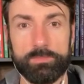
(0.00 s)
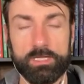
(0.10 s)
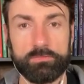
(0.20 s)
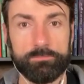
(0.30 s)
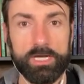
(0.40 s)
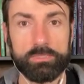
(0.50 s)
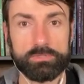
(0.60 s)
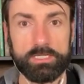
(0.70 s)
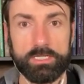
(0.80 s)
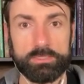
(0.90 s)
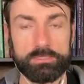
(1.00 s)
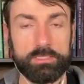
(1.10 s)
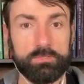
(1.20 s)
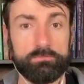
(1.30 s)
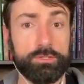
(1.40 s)
amount of biocides,
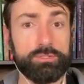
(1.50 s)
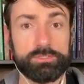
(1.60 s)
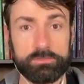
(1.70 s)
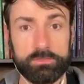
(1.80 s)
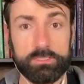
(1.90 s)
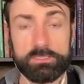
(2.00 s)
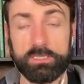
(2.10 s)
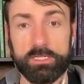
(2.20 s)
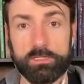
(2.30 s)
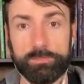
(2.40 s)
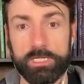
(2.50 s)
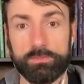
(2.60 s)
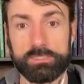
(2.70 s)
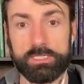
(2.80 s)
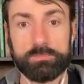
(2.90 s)
various uh, synthetic
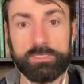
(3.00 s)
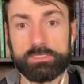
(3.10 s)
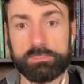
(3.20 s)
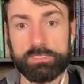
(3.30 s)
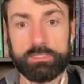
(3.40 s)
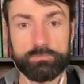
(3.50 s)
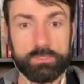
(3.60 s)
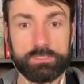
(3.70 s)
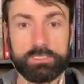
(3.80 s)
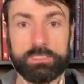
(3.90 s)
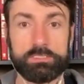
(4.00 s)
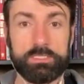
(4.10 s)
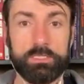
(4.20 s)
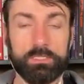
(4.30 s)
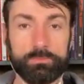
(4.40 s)
biocides, pesticides, fungicides,
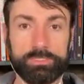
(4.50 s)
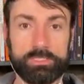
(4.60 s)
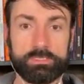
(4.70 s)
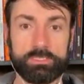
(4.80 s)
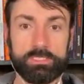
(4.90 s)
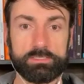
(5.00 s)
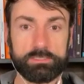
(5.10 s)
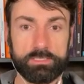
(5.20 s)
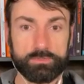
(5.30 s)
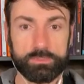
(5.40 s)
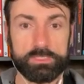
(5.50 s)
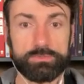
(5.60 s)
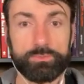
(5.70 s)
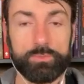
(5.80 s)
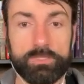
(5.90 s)
rodenticides, etc.,
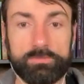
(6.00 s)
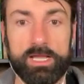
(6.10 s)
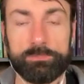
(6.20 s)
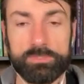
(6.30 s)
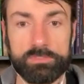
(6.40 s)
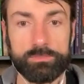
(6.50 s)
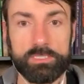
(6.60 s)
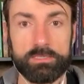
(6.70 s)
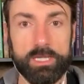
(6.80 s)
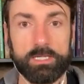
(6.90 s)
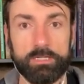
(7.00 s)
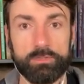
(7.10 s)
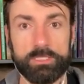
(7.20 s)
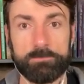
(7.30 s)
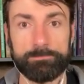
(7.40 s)
etc., whatever happens to be in that
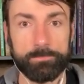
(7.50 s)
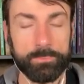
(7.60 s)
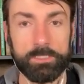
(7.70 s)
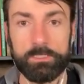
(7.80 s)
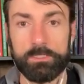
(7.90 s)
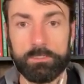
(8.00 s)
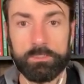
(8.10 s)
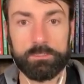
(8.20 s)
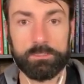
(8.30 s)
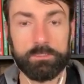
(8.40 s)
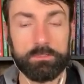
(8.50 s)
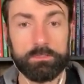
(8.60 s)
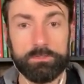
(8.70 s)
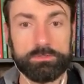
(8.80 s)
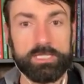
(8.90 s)
area.
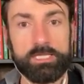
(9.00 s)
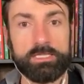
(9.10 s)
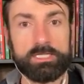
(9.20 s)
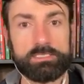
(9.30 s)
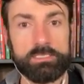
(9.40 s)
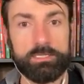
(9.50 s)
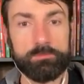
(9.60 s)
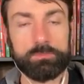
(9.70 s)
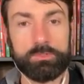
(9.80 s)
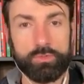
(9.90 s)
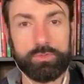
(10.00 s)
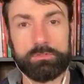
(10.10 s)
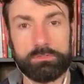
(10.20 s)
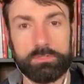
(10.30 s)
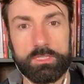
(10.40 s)
You take that sip, the,
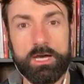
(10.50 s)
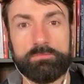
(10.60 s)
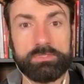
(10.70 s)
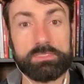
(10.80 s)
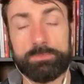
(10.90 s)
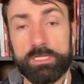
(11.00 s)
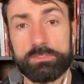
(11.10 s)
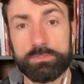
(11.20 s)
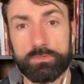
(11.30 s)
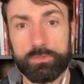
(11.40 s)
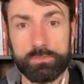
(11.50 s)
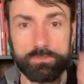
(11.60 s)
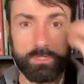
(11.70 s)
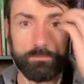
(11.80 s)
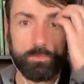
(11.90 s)
the coffee spikes your
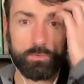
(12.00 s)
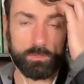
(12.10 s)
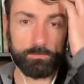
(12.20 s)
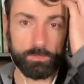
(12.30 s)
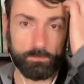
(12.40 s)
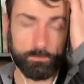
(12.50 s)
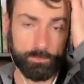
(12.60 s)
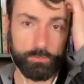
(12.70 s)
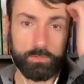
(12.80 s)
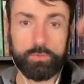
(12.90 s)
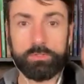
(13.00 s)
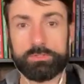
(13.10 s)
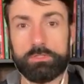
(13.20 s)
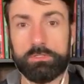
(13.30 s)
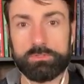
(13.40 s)
cortisol more, but remember the
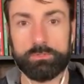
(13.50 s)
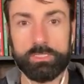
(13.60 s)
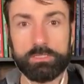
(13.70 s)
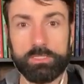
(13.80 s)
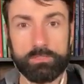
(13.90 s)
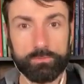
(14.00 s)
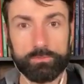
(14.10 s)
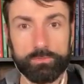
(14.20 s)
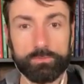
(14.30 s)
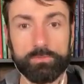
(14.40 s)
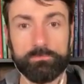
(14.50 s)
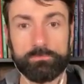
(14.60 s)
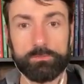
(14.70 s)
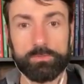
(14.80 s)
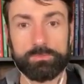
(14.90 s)
cortisol is already like through the roof
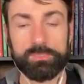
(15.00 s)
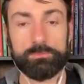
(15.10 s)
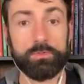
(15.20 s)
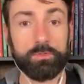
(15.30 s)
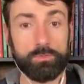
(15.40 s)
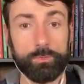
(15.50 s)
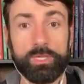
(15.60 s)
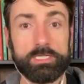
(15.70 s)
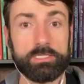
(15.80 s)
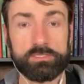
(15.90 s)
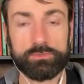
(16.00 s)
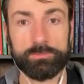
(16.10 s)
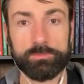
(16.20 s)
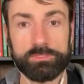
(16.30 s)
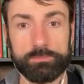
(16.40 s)
for most people, or already
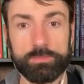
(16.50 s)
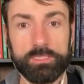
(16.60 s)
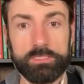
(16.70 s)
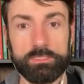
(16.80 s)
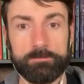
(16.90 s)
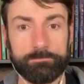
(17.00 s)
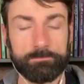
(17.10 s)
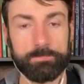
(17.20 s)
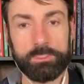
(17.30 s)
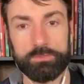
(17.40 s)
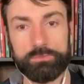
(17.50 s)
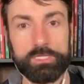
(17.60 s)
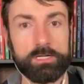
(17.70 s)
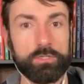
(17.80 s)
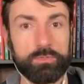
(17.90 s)
extremely depleted. You
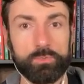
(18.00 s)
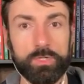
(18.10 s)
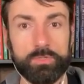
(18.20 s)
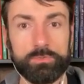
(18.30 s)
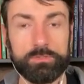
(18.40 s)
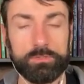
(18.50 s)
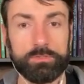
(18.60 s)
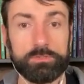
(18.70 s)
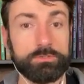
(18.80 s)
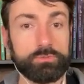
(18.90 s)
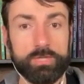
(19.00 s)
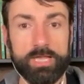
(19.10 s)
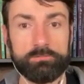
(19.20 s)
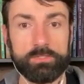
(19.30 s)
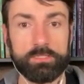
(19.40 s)
get on the road, you're in
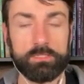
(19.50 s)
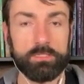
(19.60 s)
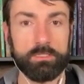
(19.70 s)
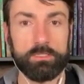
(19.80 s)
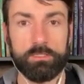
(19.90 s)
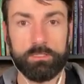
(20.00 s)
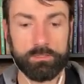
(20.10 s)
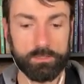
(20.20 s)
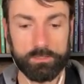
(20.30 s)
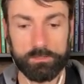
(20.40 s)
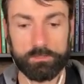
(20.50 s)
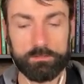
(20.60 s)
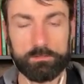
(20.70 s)
traffic. Uh,